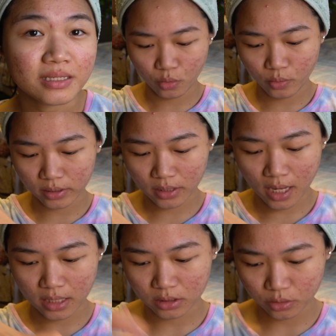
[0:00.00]
So what
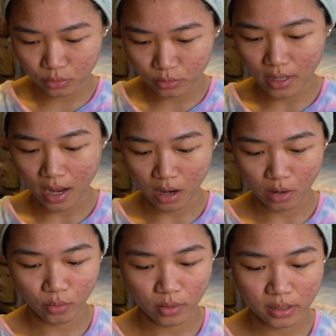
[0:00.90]
I do
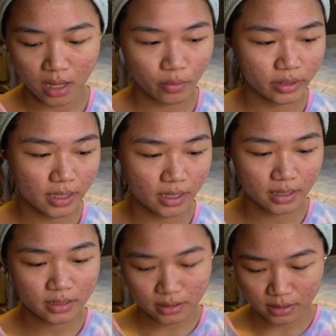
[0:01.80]

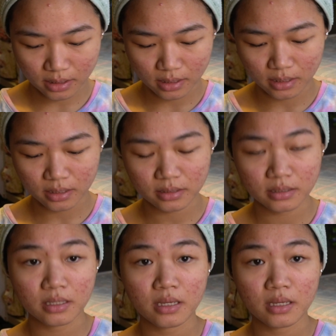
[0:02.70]
nowadays is